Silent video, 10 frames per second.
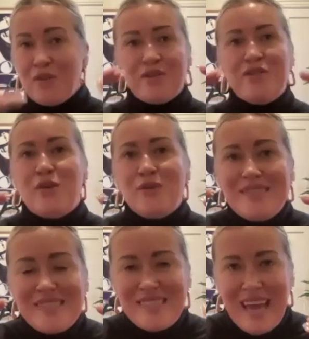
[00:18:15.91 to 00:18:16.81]
There's no
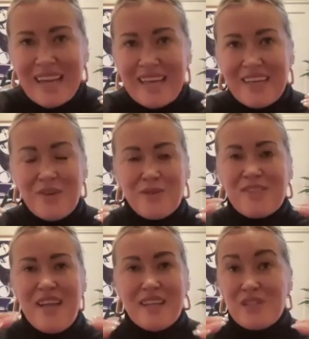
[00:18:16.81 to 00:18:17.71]
static or
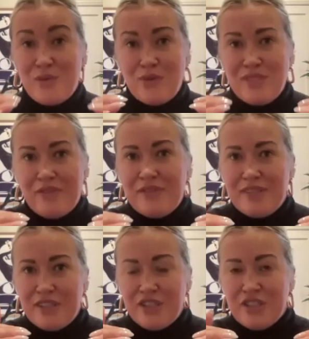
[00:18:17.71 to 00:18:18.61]
status quo
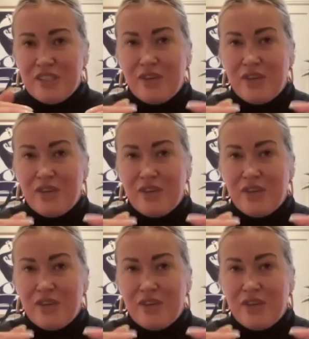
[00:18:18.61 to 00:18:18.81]
definition